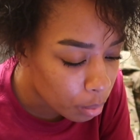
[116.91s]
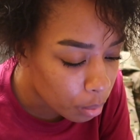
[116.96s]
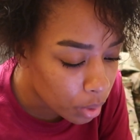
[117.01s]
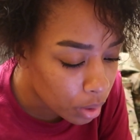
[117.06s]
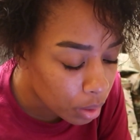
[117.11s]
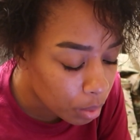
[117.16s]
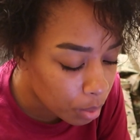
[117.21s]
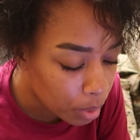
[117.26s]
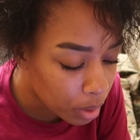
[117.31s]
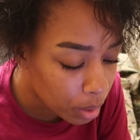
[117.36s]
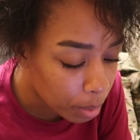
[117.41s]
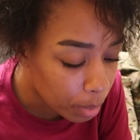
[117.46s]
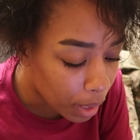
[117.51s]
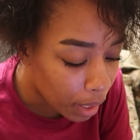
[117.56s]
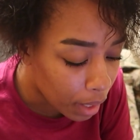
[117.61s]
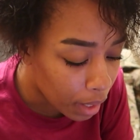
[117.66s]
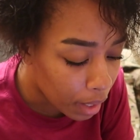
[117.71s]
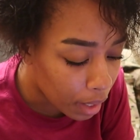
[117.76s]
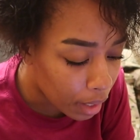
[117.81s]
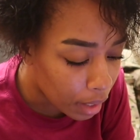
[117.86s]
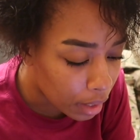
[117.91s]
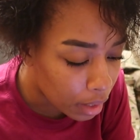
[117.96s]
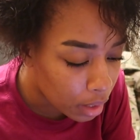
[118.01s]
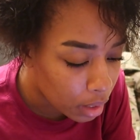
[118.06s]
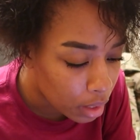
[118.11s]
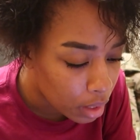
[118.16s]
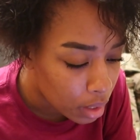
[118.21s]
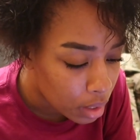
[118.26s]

really really bad